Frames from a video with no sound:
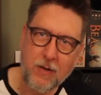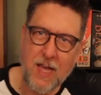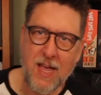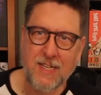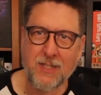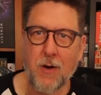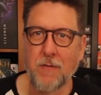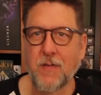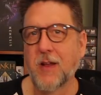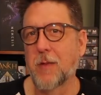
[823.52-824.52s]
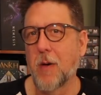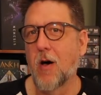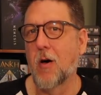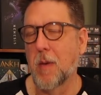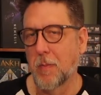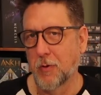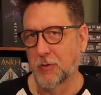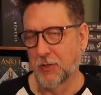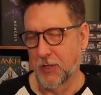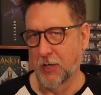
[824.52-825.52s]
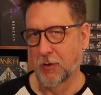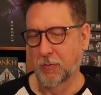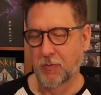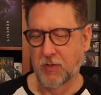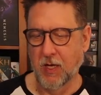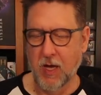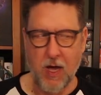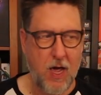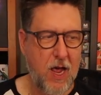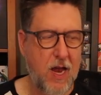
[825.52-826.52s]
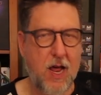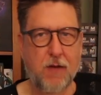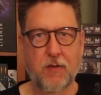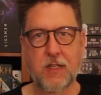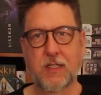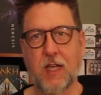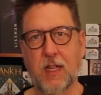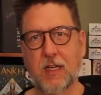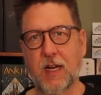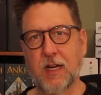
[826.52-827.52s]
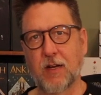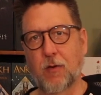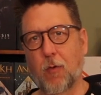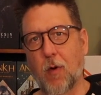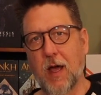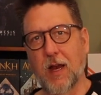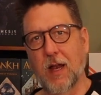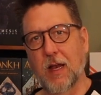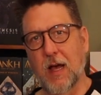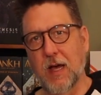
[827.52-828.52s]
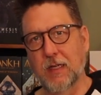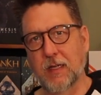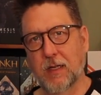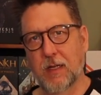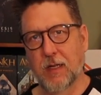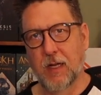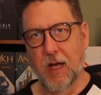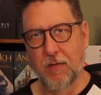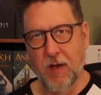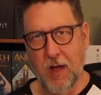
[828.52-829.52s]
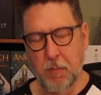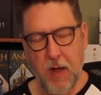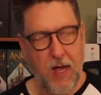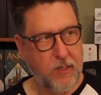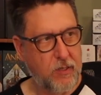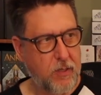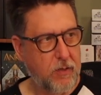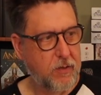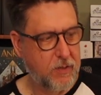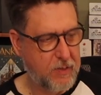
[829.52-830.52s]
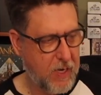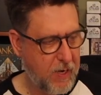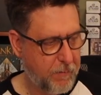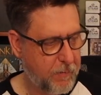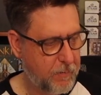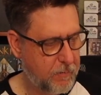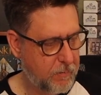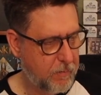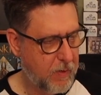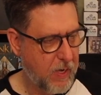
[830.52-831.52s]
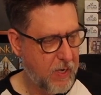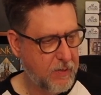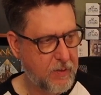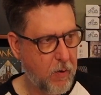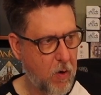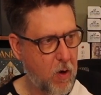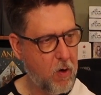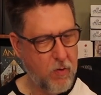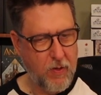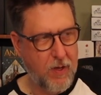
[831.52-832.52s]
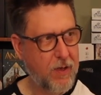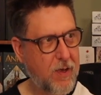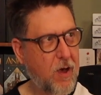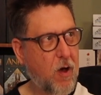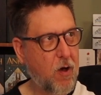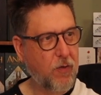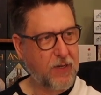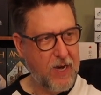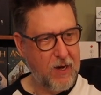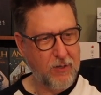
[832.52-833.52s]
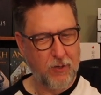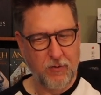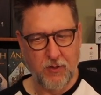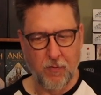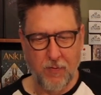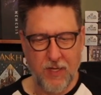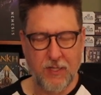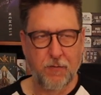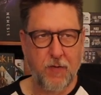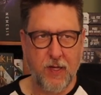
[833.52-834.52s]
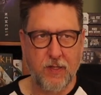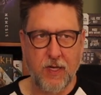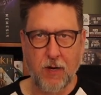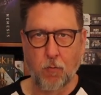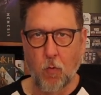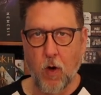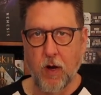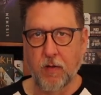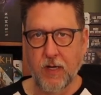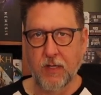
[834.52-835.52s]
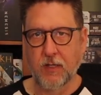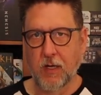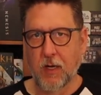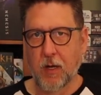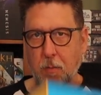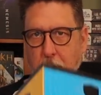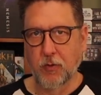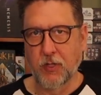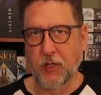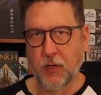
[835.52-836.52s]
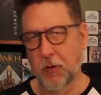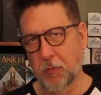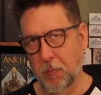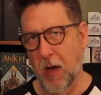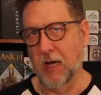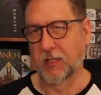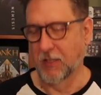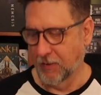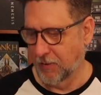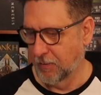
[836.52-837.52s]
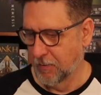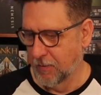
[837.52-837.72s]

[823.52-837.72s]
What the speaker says: Okay, so I filled up all my boost cubes, and I've consolidated quite a lot of unmatched stuff. So all the characters from this fit in one of these boost cube boxes.